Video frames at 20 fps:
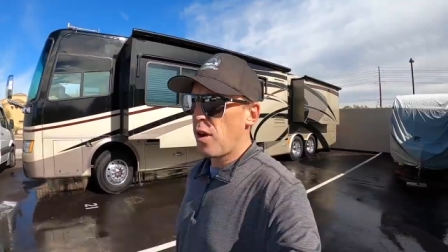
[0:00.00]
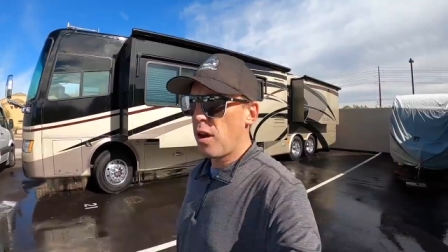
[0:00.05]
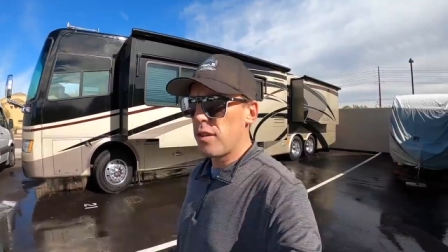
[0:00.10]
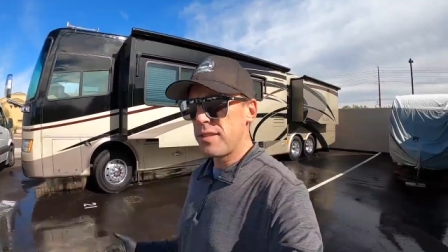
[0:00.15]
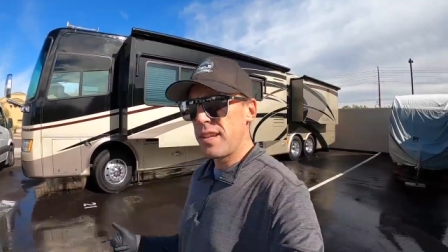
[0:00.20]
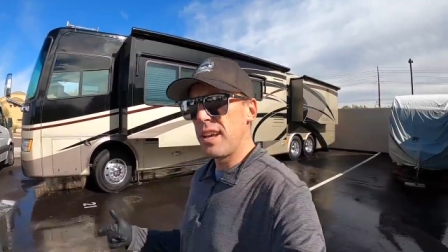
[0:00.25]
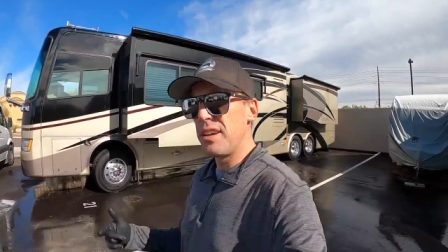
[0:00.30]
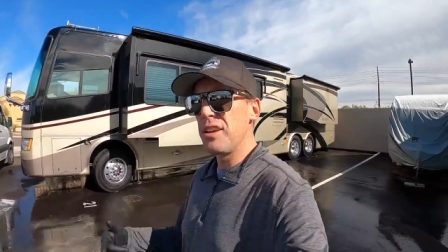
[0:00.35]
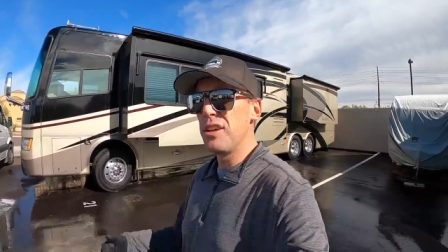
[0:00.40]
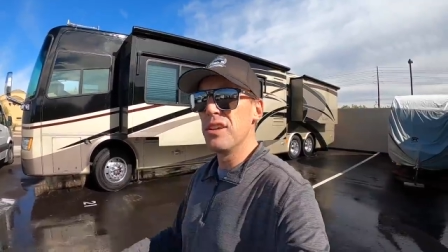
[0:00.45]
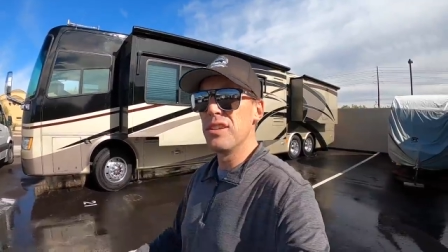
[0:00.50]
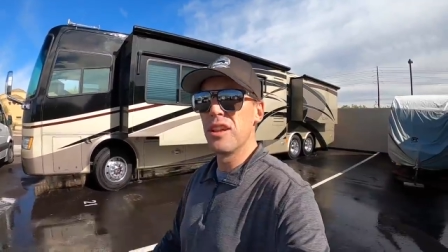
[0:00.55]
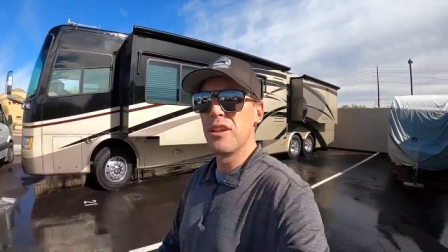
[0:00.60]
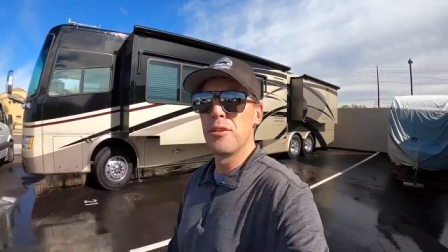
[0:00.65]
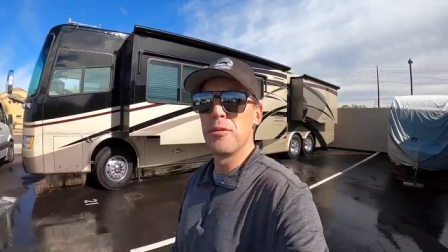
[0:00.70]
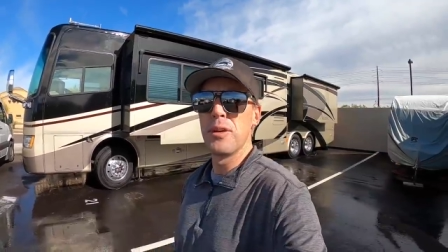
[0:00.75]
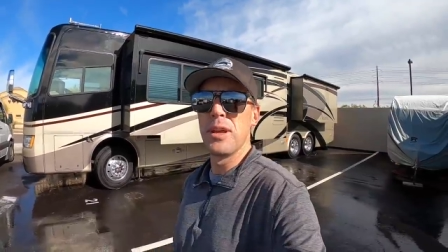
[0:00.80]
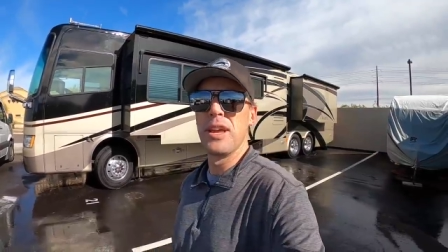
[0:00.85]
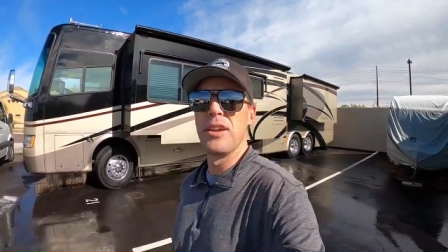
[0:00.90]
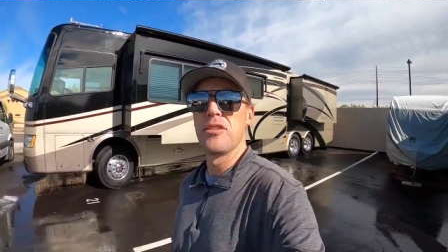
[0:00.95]
So I'll tell you a
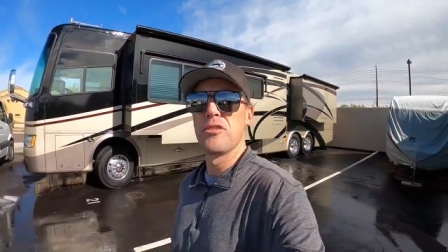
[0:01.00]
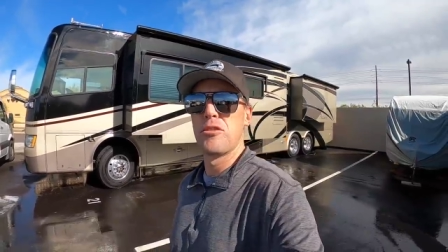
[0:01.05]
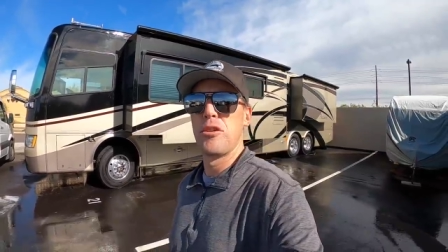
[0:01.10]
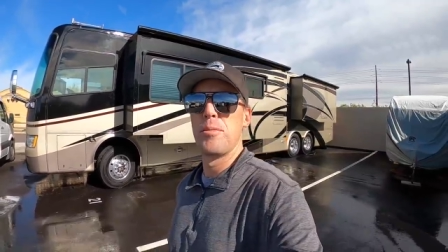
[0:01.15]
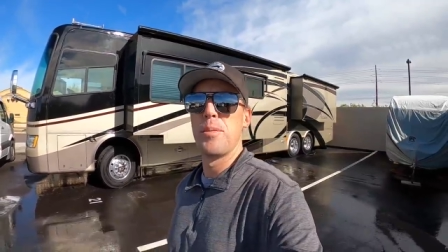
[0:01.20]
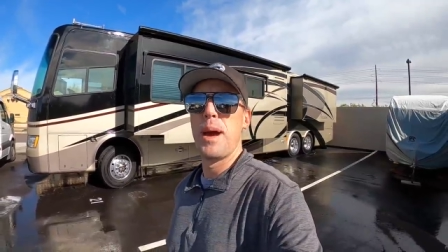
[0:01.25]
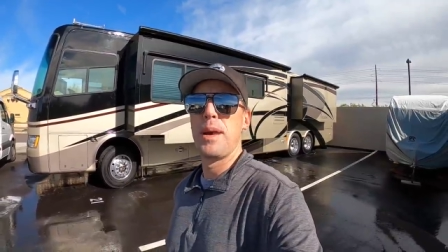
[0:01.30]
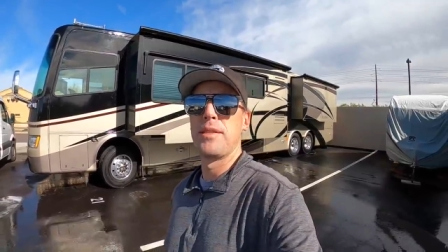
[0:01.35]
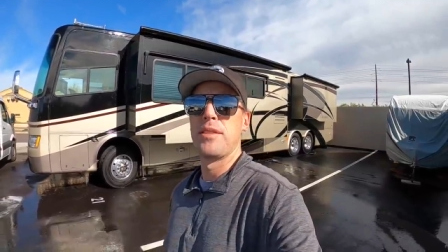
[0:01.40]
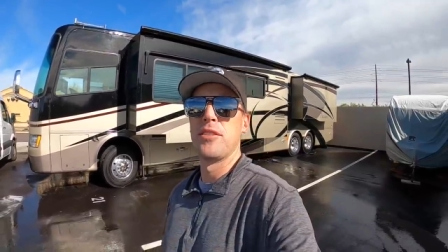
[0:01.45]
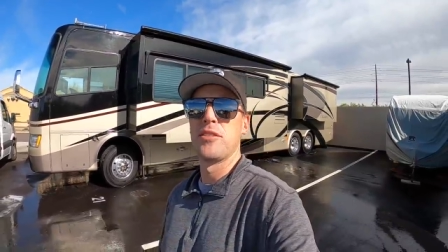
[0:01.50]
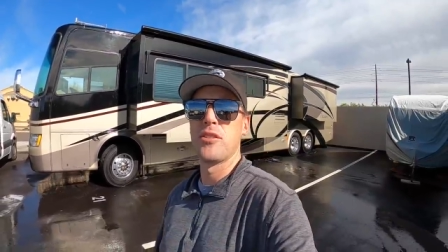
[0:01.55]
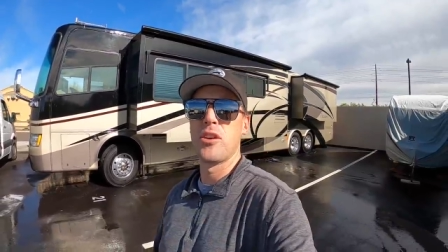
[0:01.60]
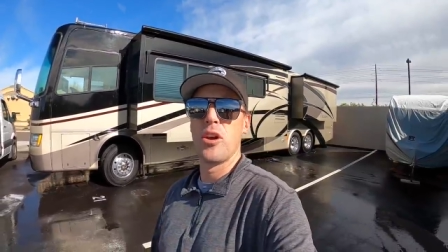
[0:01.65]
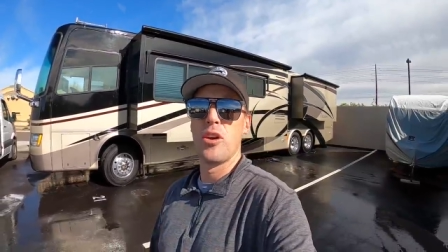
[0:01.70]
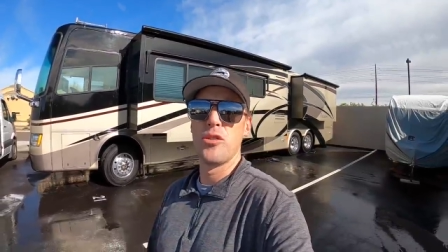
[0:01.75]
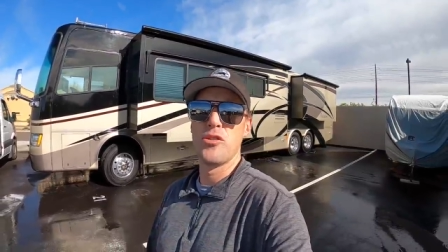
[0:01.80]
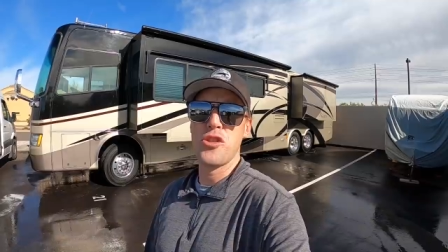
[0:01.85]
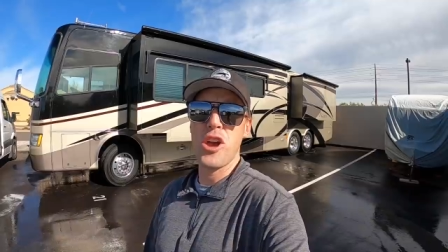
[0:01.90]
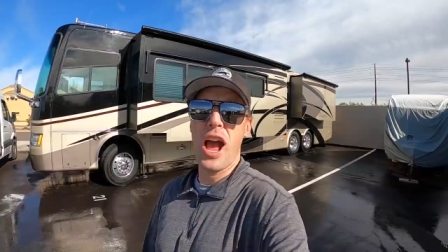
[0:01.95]
little history about this
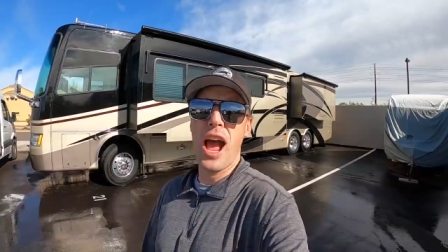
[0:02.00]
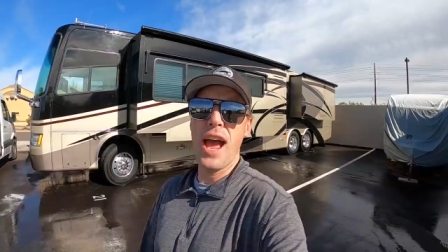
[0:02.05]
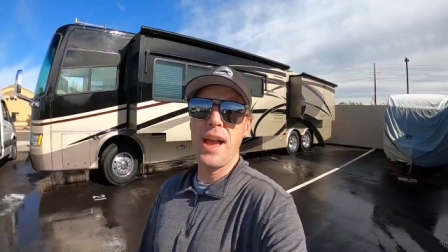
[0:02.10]
coach.